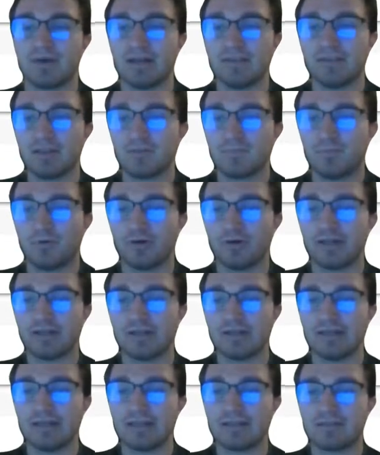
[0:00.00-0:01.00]
this point,
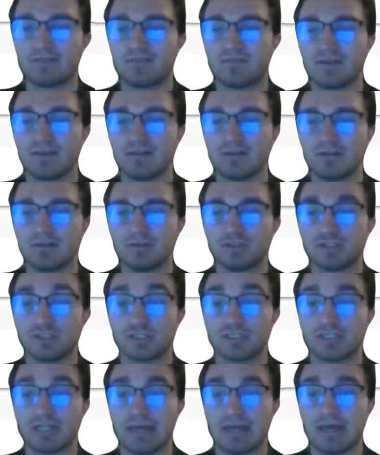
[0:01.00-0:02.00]
it's still
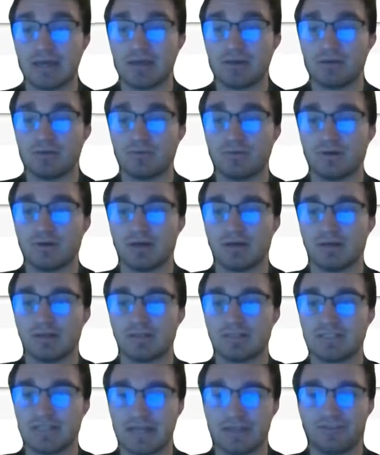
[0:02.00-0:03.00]
just a
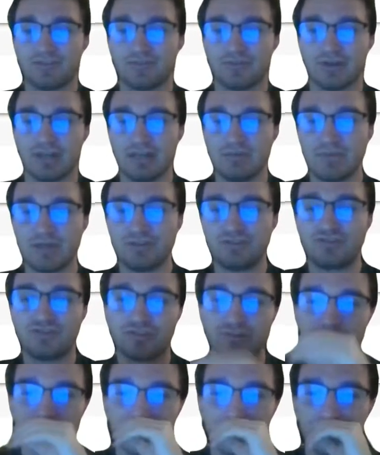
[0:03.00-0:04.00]
tensor
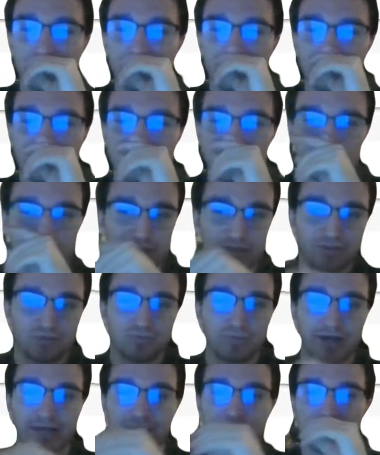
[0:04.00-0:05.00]
image. This
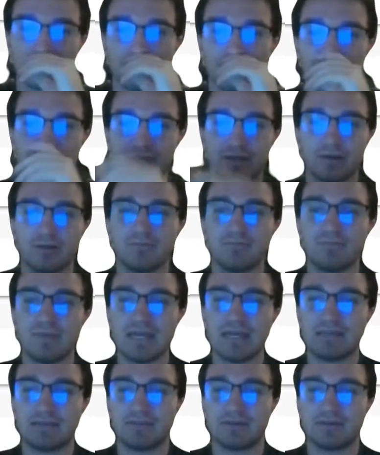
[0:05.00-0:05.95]
way, we can make the